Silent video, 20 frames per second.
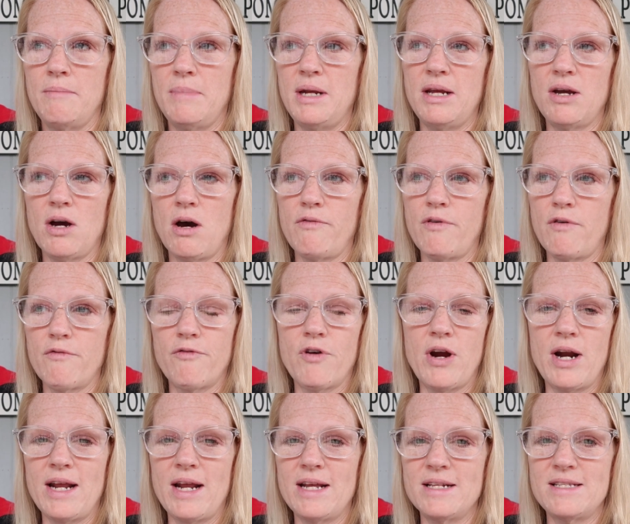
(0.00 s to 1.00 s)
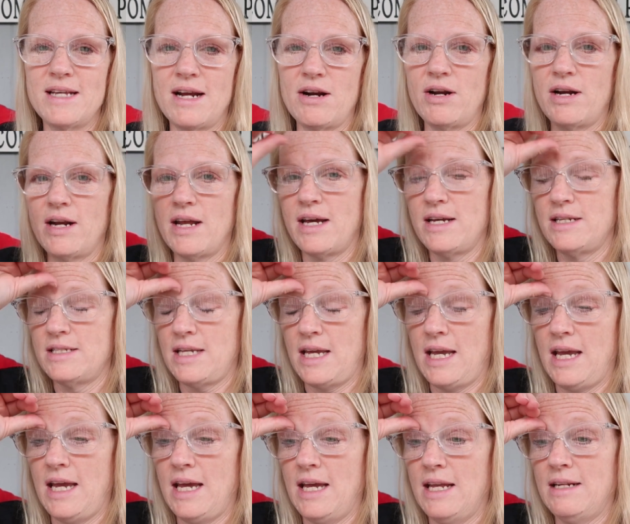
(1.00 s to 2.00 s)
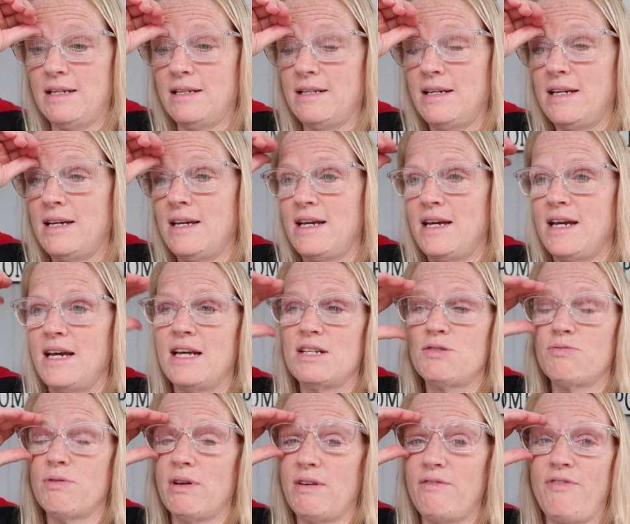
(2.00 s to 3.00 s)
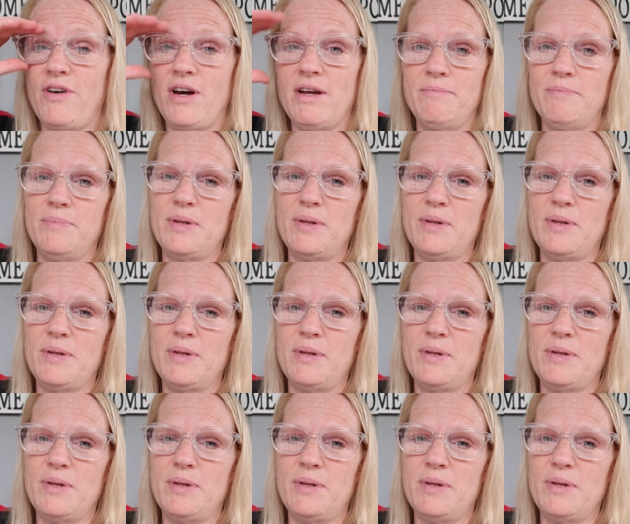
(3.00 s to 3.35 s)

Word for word: mini golf on Friday and Saturday nights and it's really fun.